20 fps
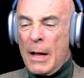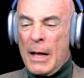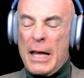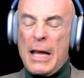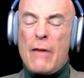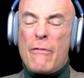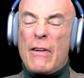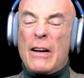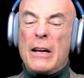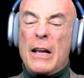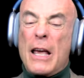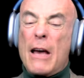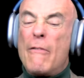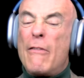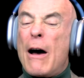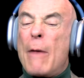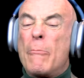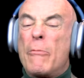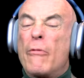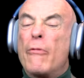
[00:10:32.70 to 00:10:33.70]
even give
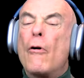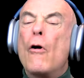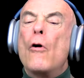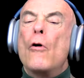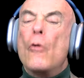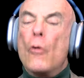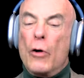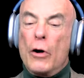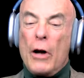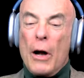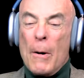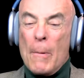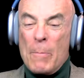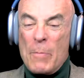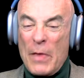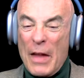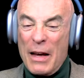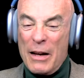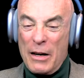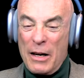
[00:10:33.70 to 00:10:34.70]
up food
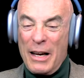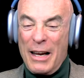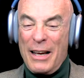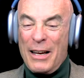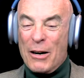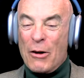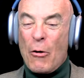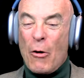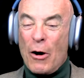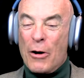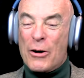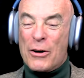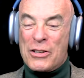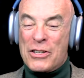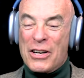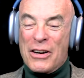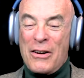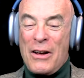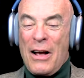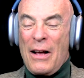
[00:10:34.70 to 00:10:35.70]
in order
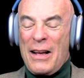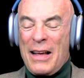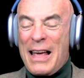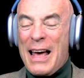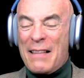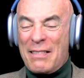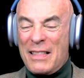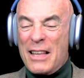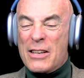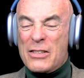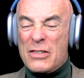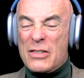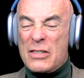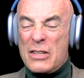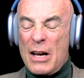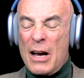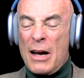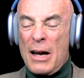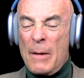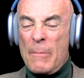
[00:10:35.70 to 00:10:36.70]
to get this
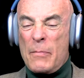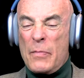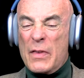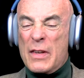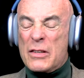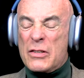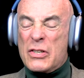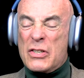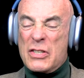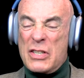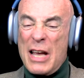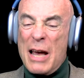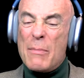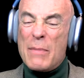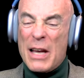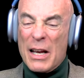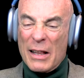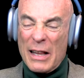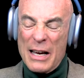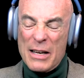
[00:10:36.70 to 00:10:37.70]

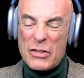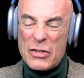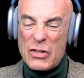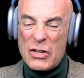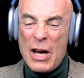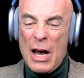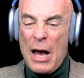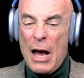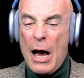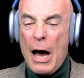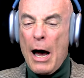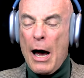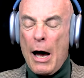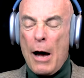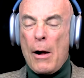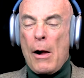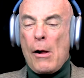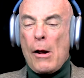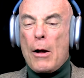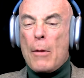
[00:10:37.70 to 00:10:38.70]
stimulus.
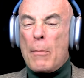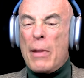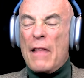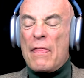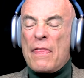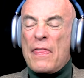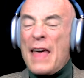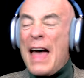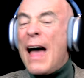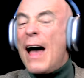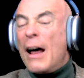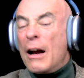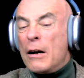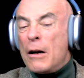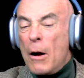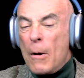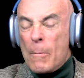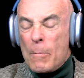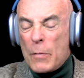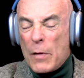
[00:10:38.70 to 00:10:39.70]
But
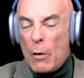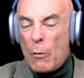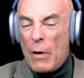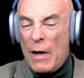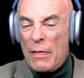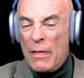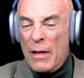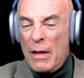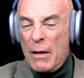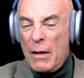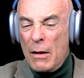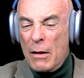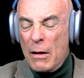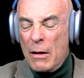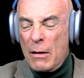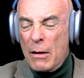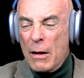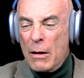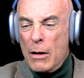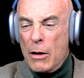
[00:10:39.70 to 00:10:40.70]
then, when
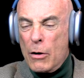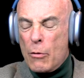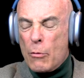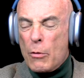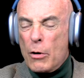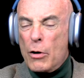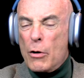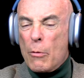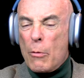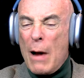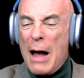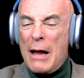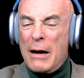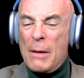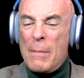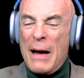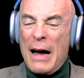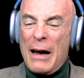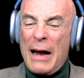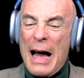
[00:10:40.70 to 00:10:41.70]
you write
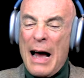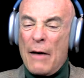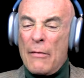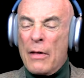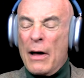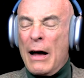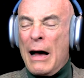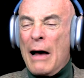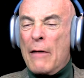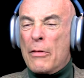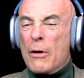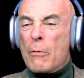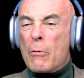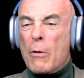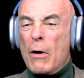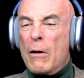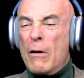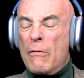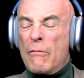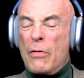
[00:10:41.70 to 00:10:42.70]
about
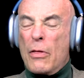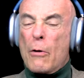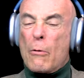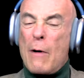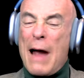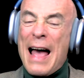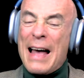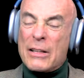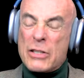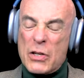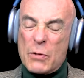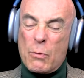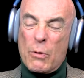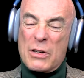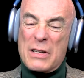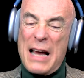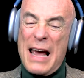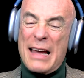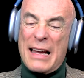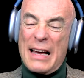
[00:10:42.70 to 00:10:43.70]
if the rats were
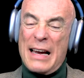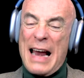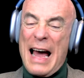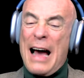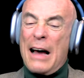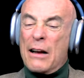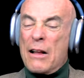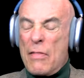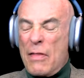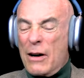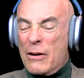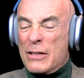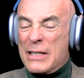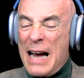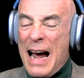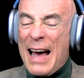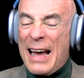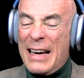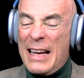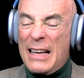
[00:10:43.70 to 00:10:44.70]
taken out of their
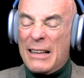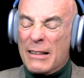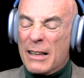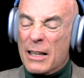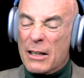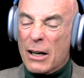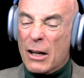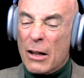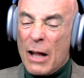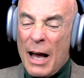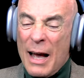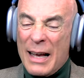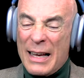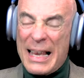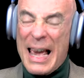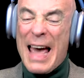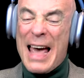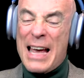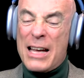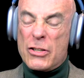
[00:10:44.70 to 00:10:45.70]
tiny little
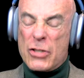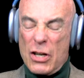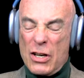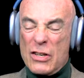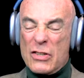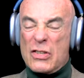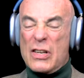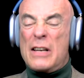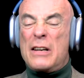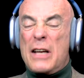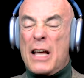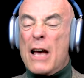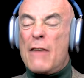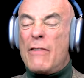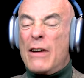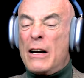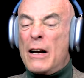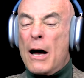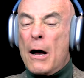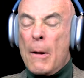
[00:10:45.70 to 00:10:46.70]
cages and
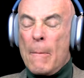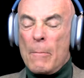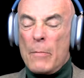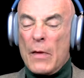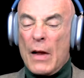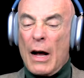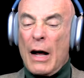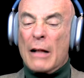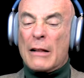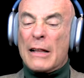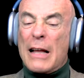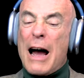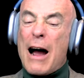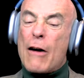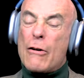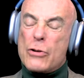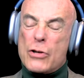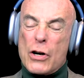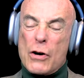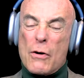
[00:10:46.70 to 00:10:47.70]
given a
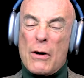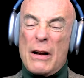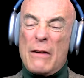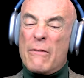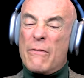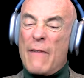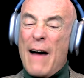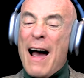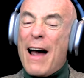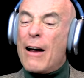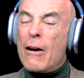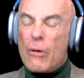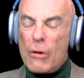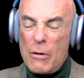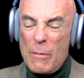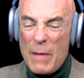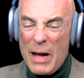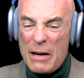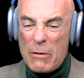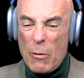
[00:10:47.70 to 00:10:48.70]
larger
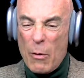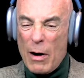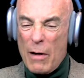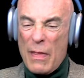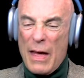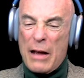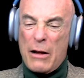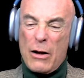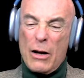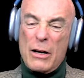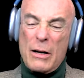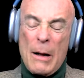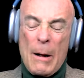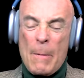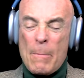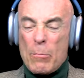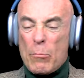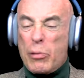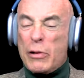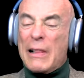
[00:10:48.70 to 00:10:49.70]
environment where they could
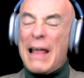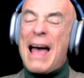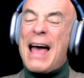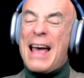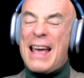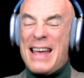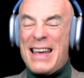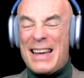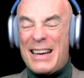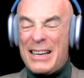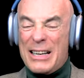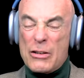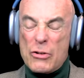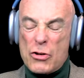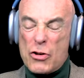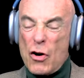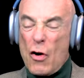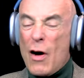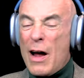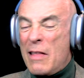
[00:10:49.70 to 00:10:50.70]
play and
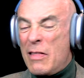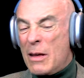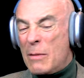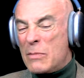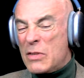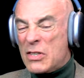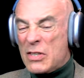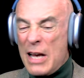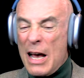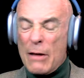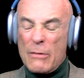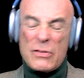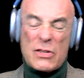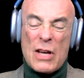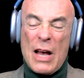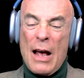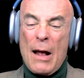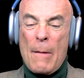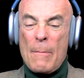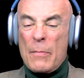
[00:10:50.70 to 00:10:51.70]
enjoy themselves,
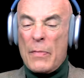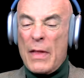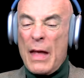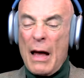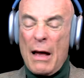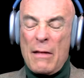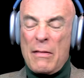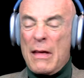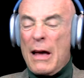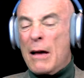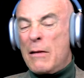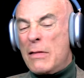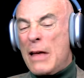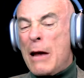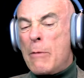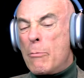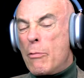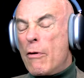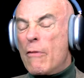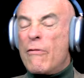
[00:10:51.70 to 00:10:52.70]

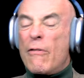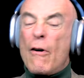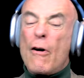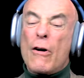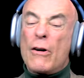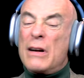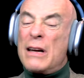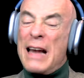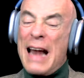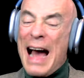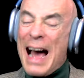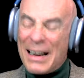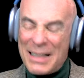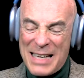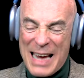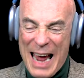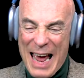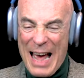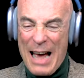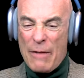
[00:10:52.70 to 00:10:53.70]
they preferred not
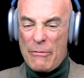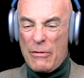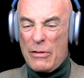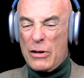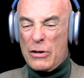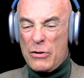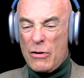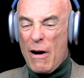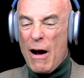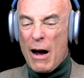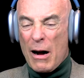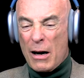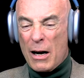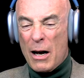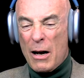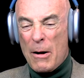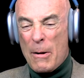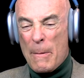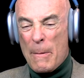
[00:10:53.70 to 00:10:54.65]
to have the drug.